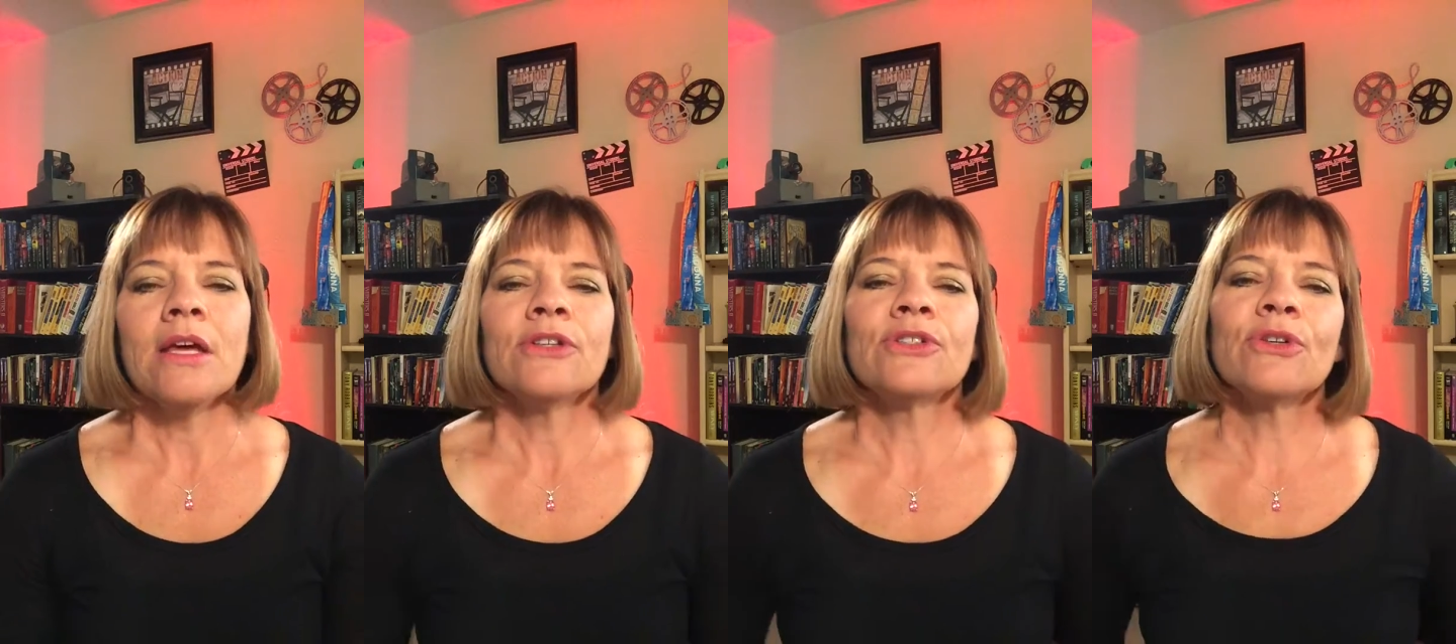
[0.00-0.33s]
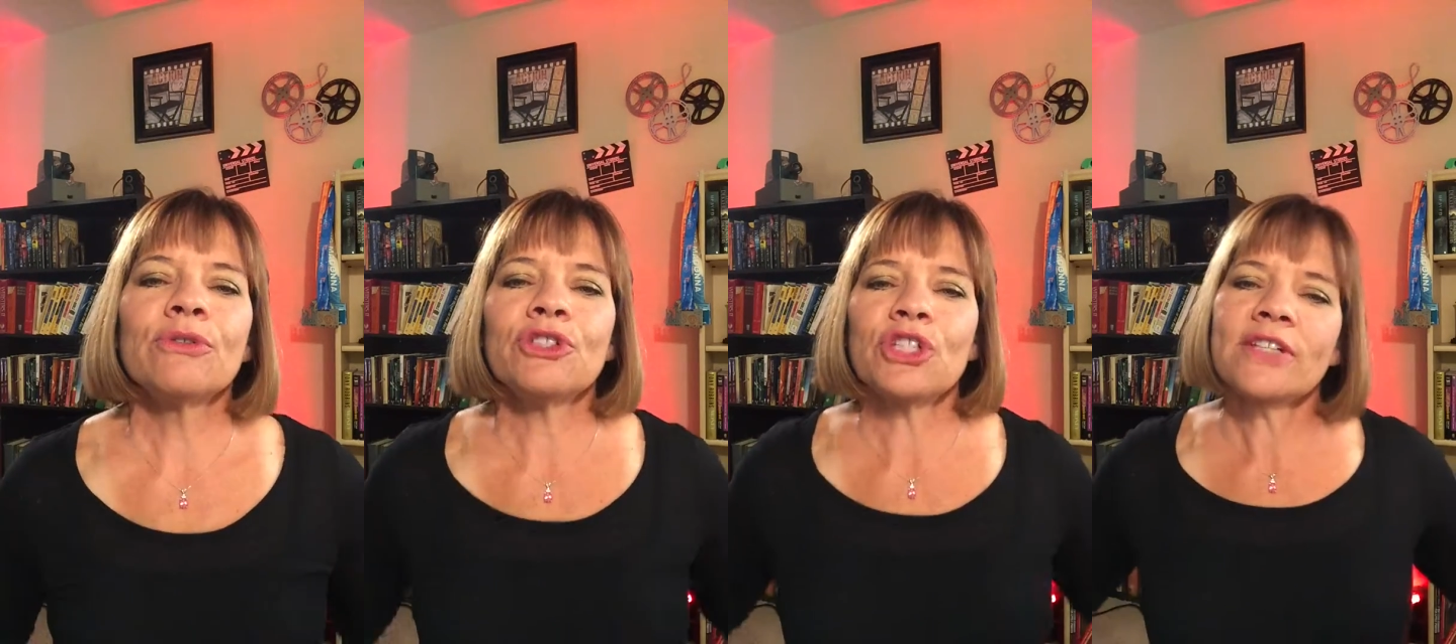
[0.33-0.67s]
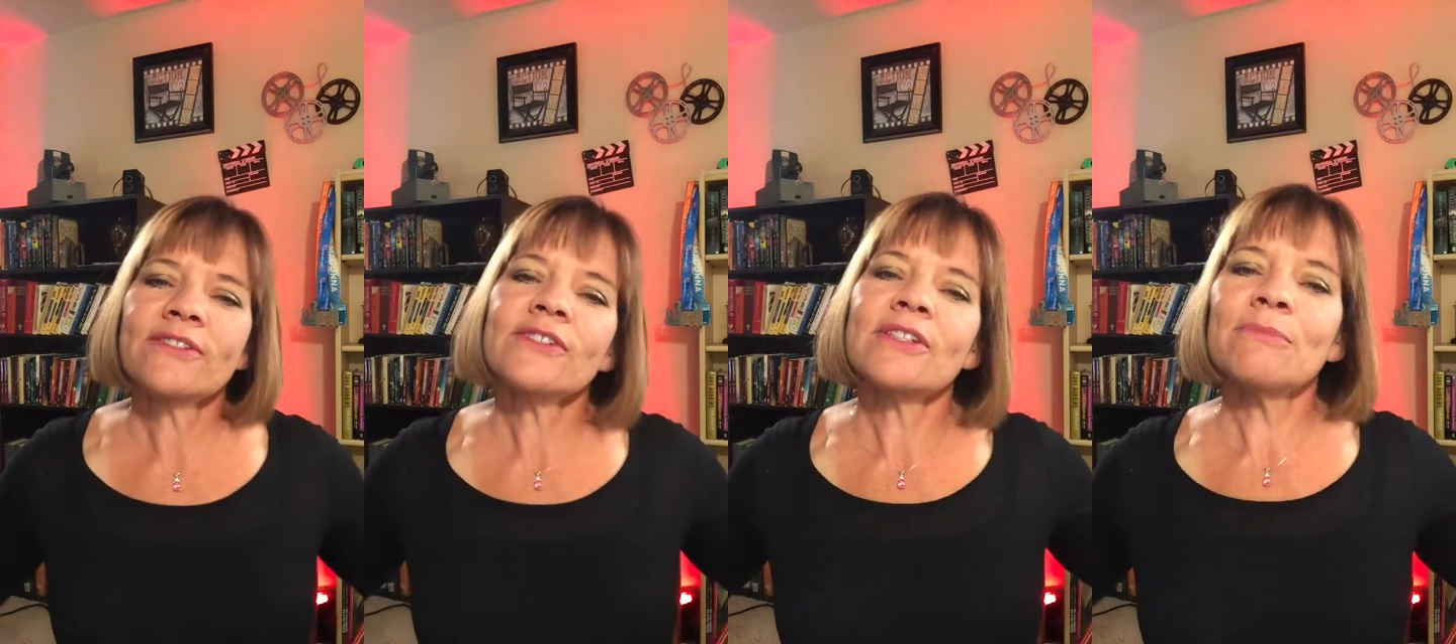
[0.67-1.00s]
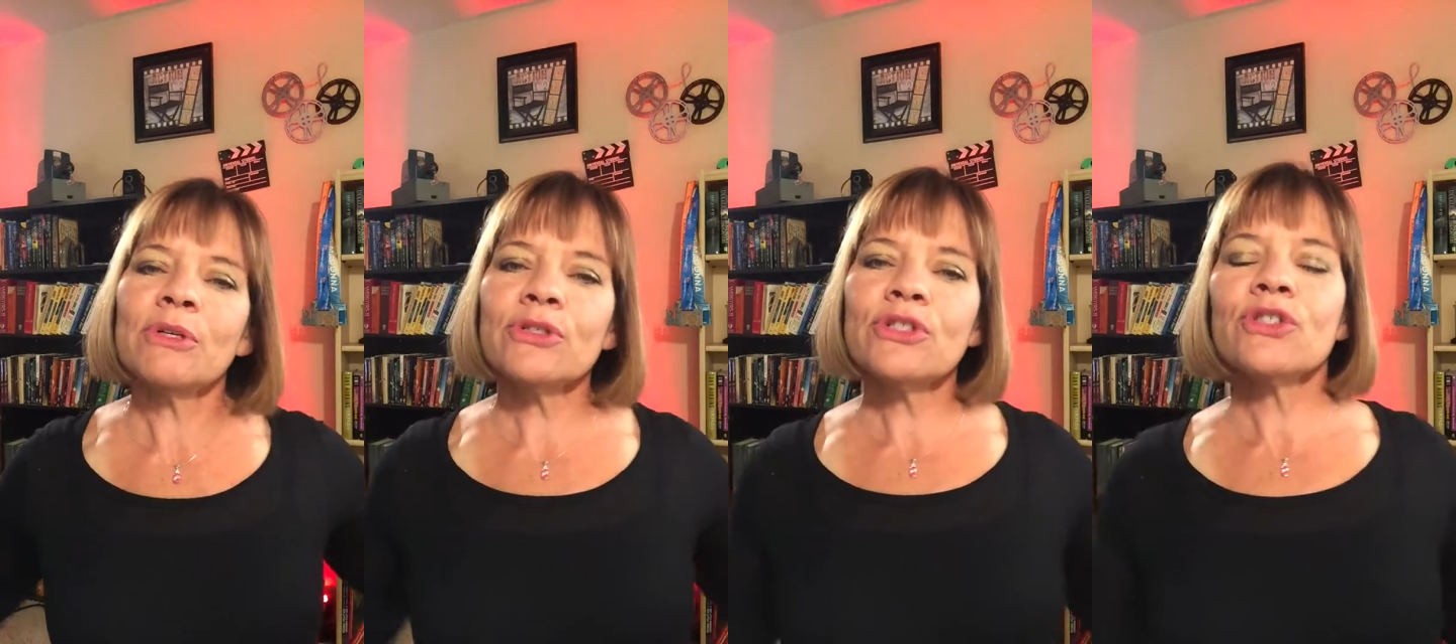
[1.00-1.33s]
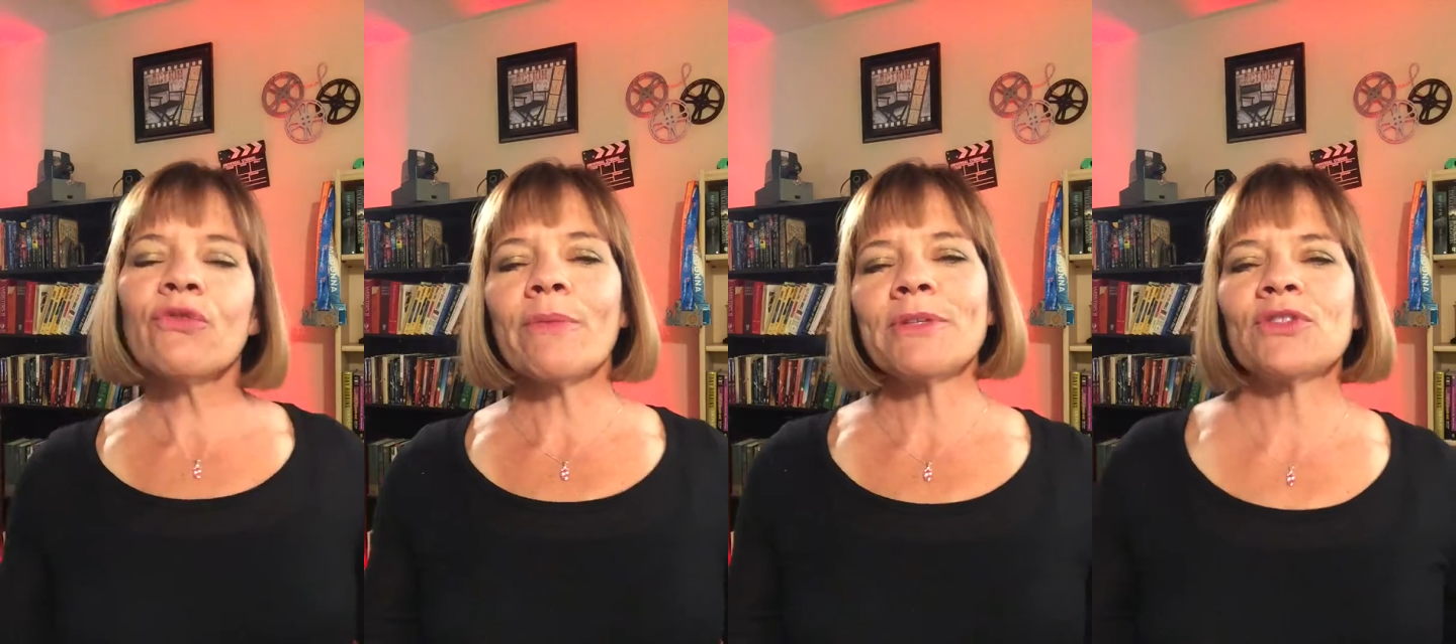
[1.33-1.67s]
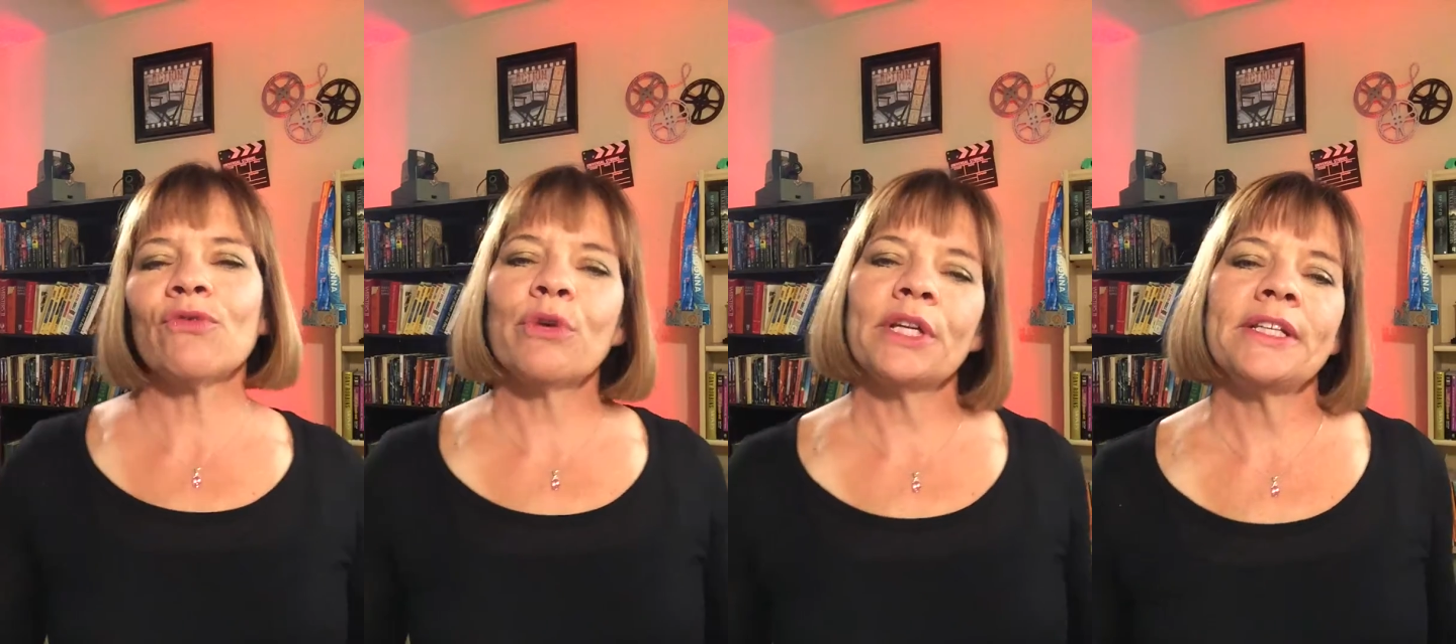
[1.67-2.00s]
So Jesus emerges from his
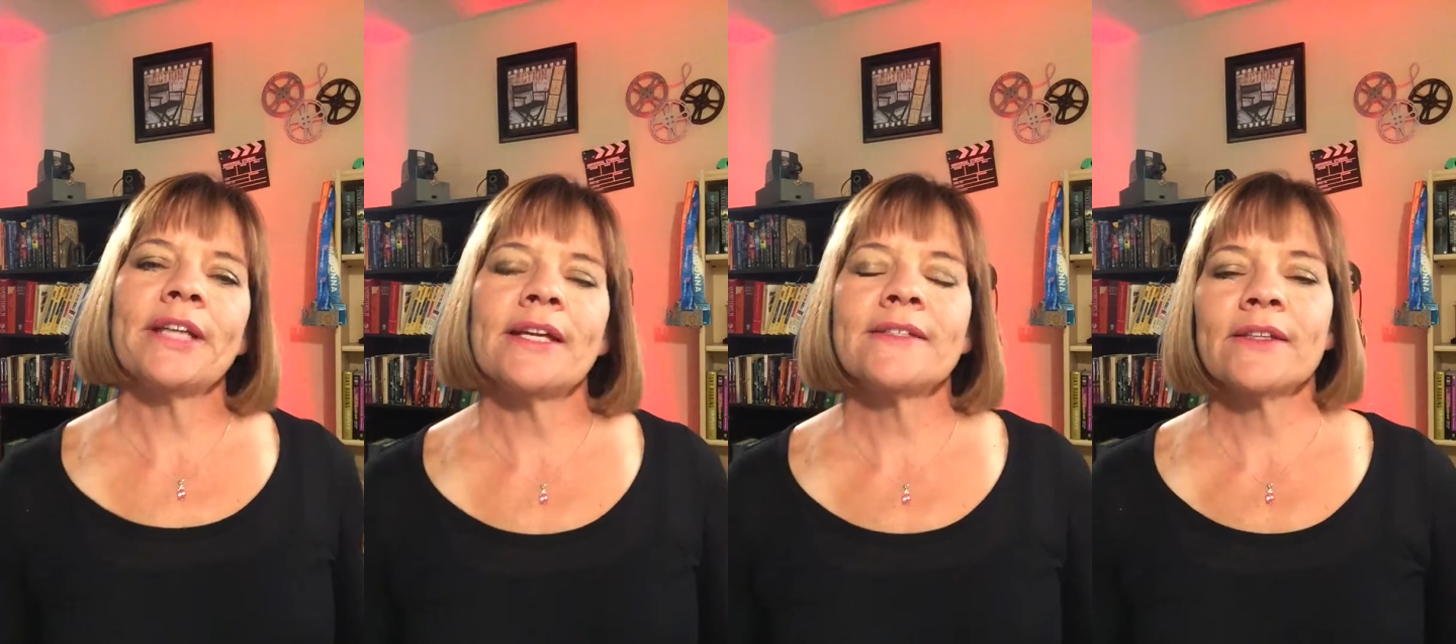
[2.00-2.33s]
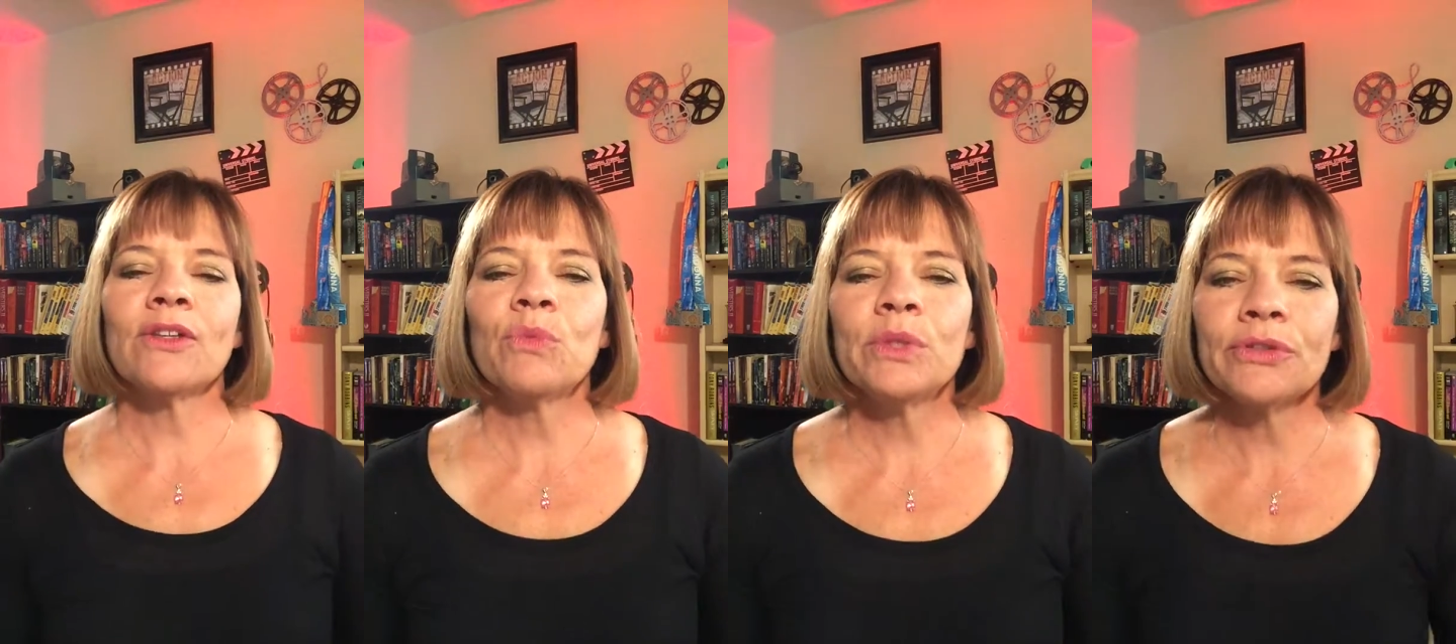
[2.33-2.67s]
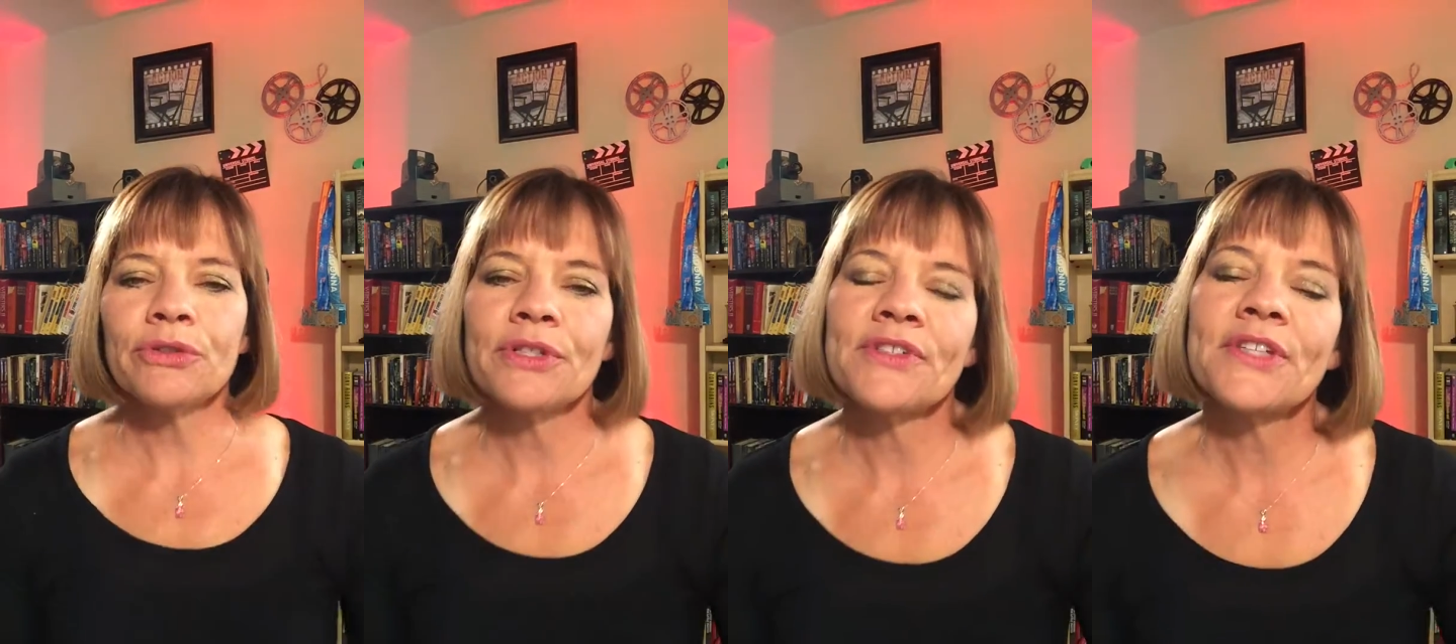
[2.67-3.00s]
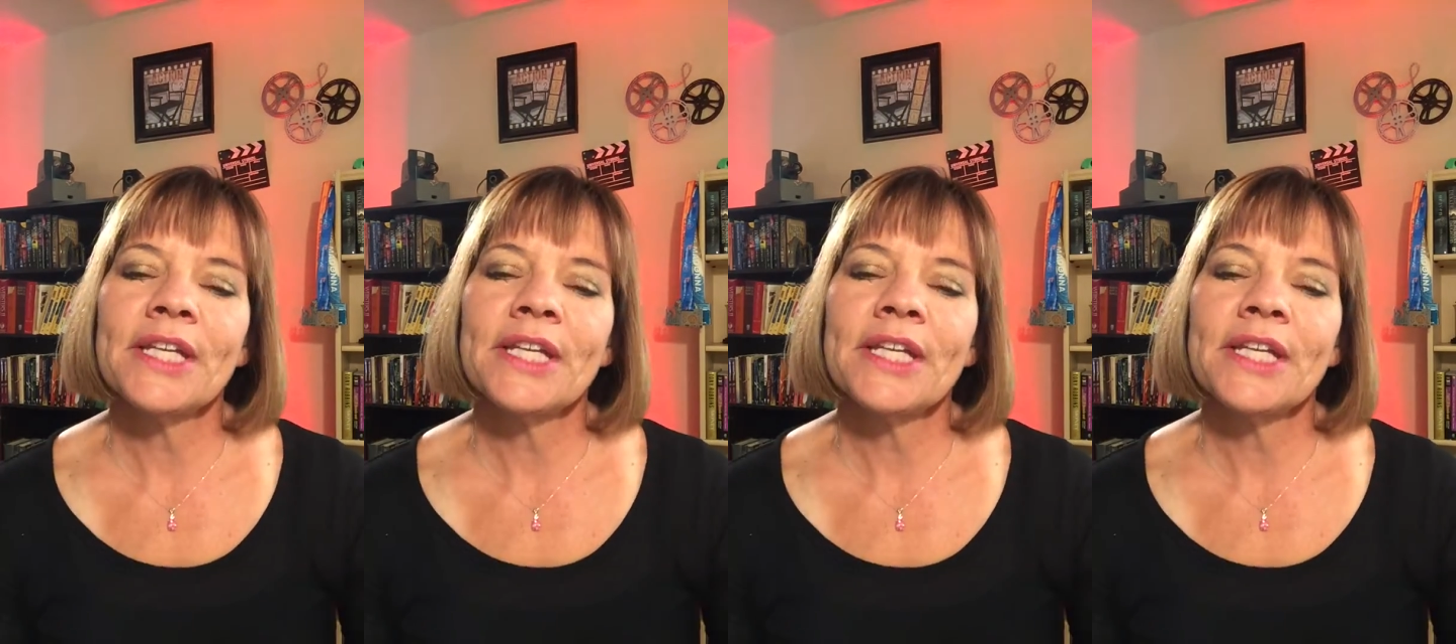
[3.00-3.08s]
40 days in the wilderness,